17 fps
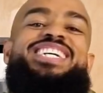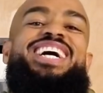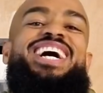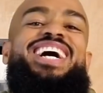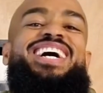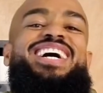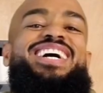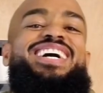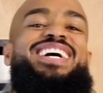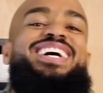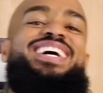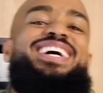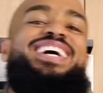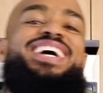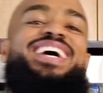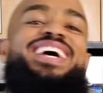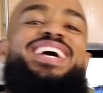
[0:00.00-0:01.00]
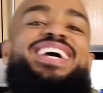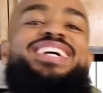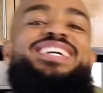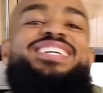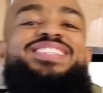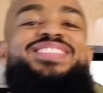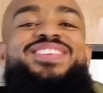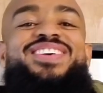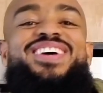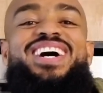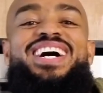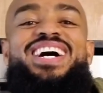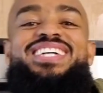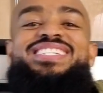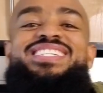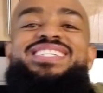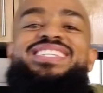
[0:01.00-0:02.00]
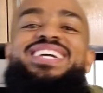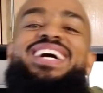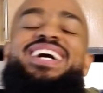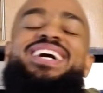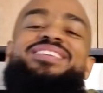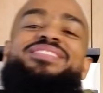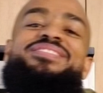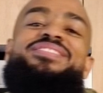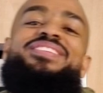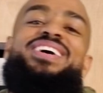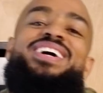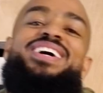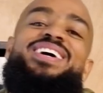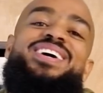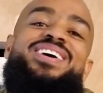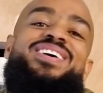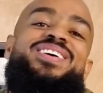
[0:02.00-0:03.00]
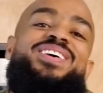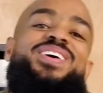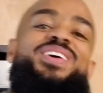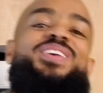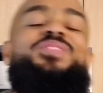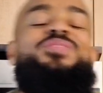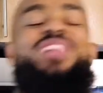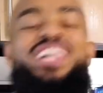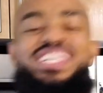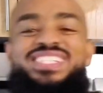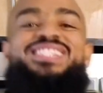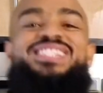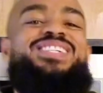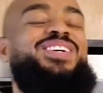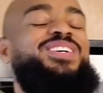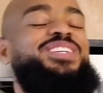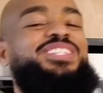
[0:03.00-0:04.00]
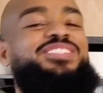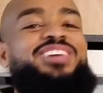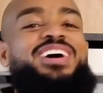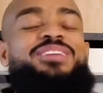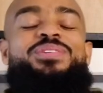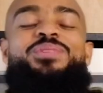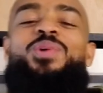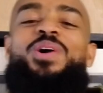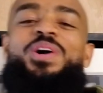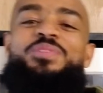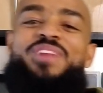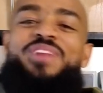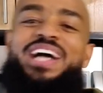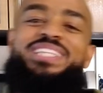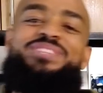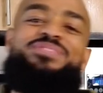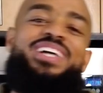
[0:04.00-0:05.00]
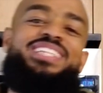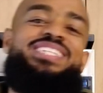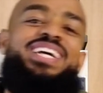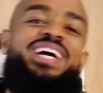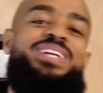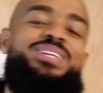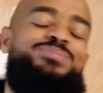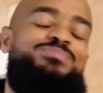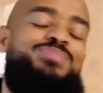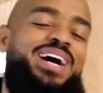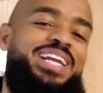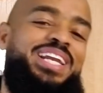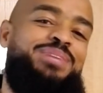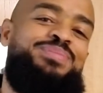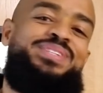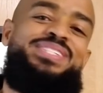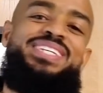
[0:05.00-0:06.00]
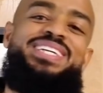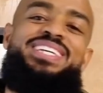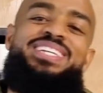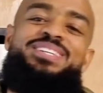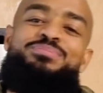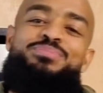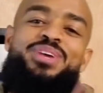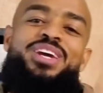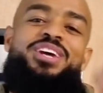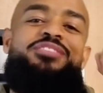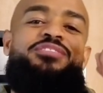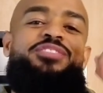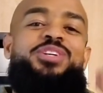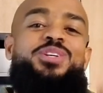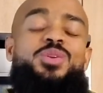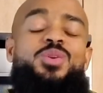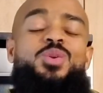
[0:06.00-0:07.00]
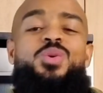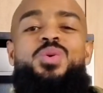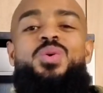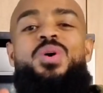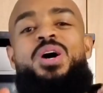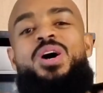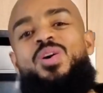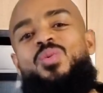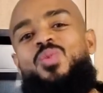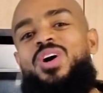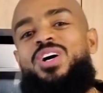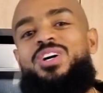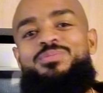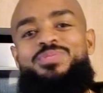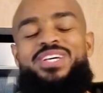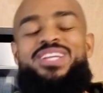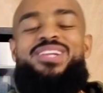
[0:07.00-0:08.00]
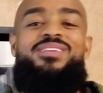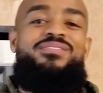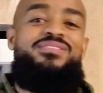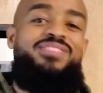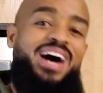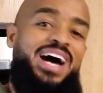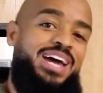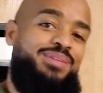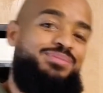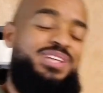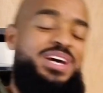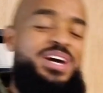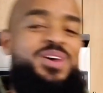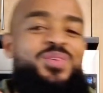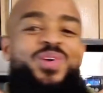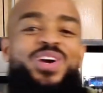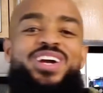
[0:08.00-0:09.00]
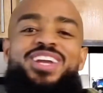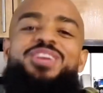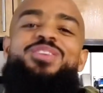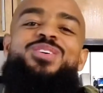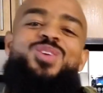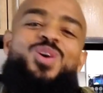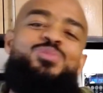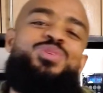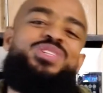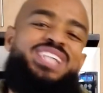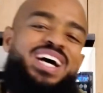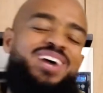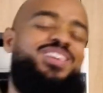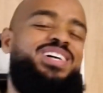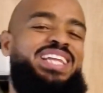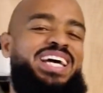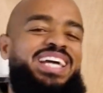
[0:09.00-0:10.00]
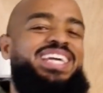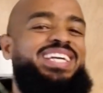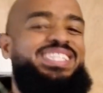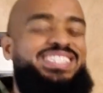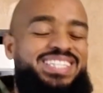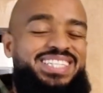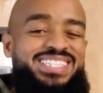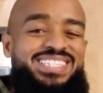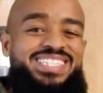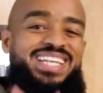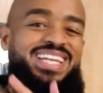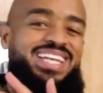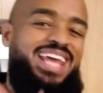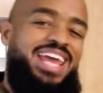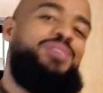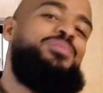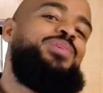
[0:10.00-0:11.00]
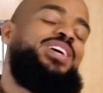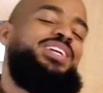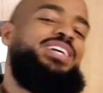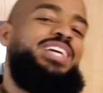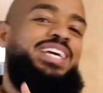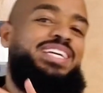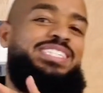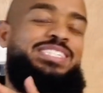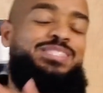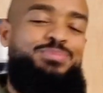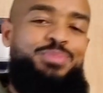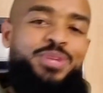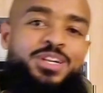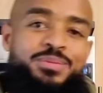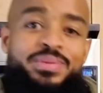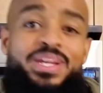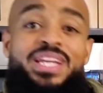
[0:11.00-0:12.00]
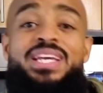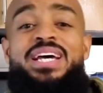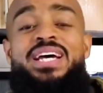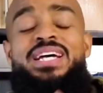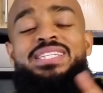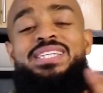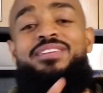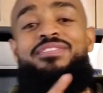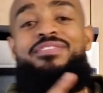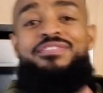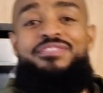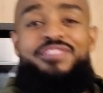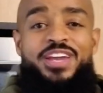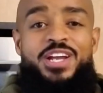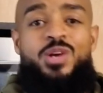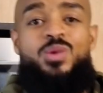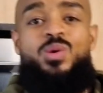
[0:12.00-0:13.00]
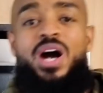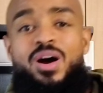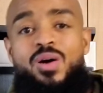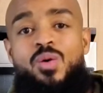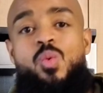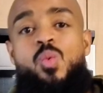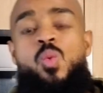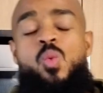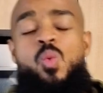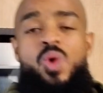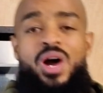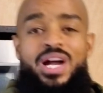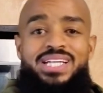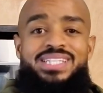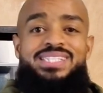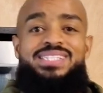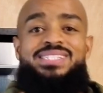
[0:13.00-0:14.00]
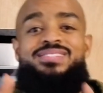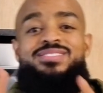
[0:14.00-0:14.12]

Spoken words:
Ja! Rastafaro. Blessings and wholeness, family. Welcome back to my channel. My name is Akeem Pierre. If you're new, welcome to the vibes. We're here in Almost Alkaline Kitchen, and today we're gonna experiment to figure out what